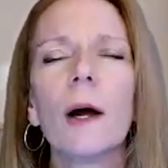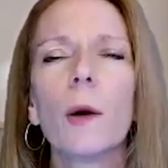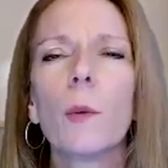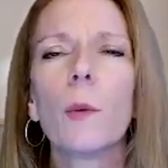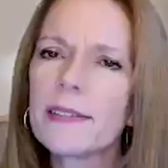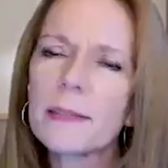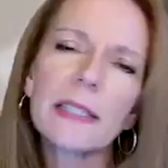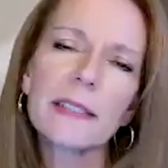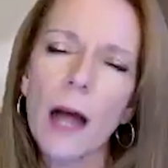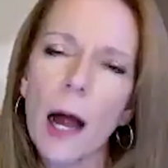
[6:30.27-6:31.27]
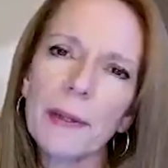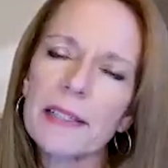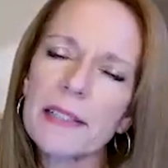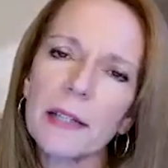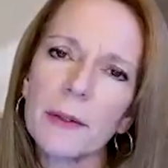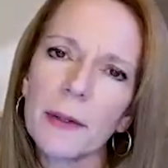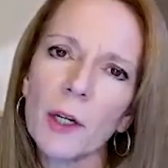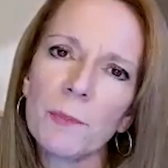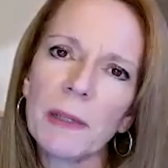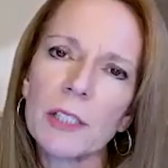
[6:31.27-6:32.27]
What are some of the topics that you're
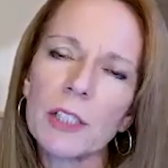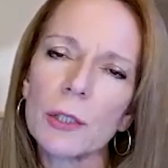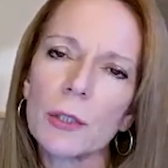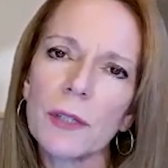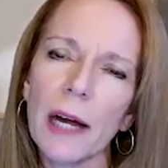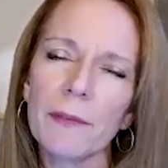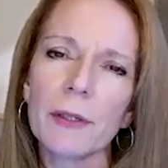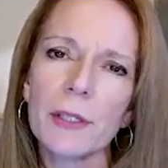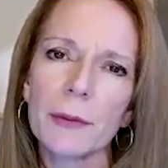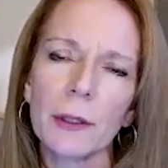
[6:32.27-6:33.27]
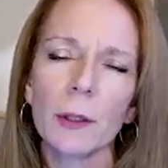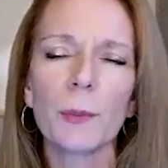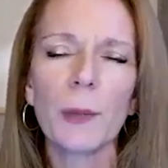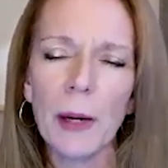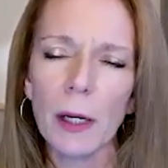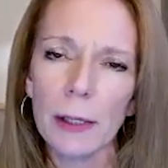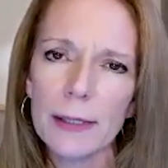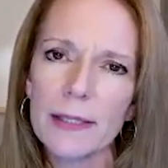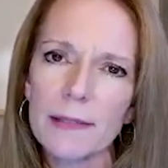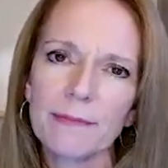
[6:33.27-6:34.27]
hoping she'll cover during her
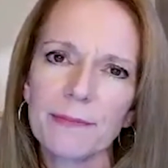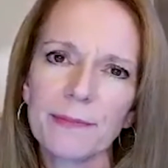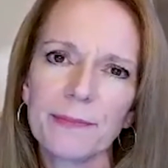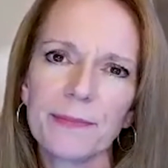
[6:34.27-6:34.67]
remarks?